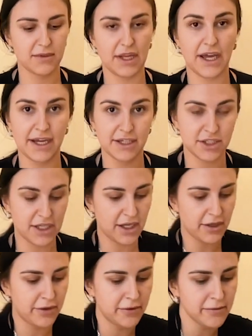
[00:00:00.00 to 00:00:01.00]

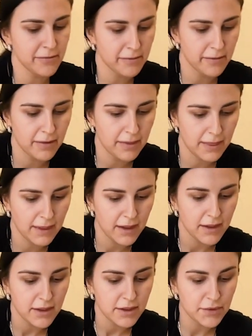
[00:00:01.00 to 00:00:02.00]
Eyeshadow.
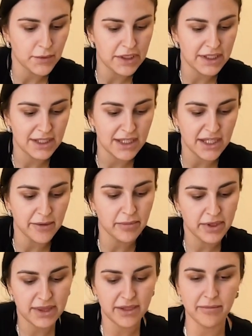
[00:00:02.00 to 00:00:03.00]
You want to keep
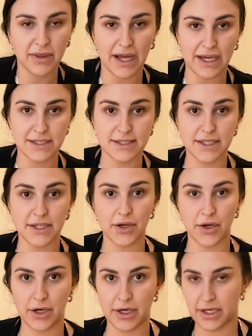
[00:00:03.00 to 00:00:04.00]
the plastic
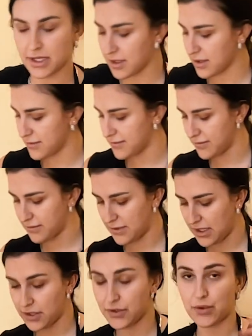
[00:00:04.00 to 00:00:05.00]
on.
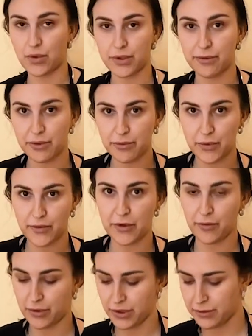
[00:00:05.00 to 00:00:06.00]
You only remove it
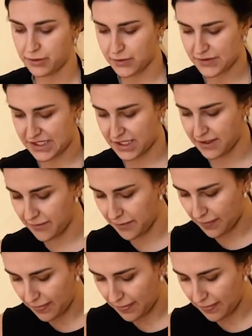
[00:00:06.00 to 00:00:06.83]
when you use it.